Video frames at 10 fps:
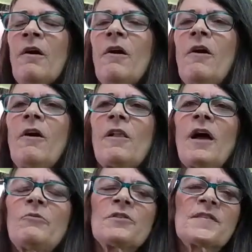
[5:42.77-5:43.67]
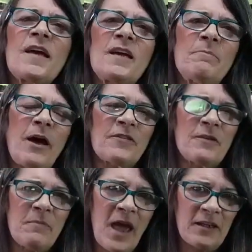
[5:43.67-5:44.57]
All I will say about the
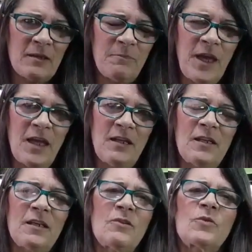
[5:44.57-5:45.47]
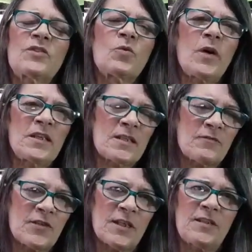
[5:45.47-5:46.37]
magnet paint, it was a waste of
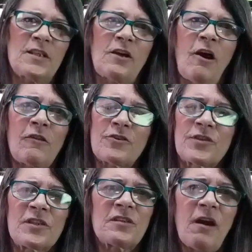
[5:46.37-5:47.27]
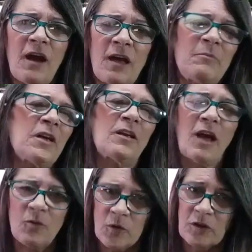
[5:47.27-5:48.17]
$60 in time and
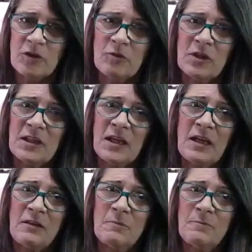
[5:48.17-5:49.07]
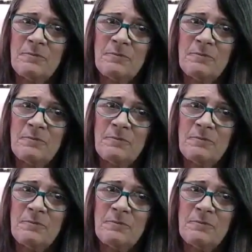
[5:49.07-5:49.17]
I wouldn't do it again.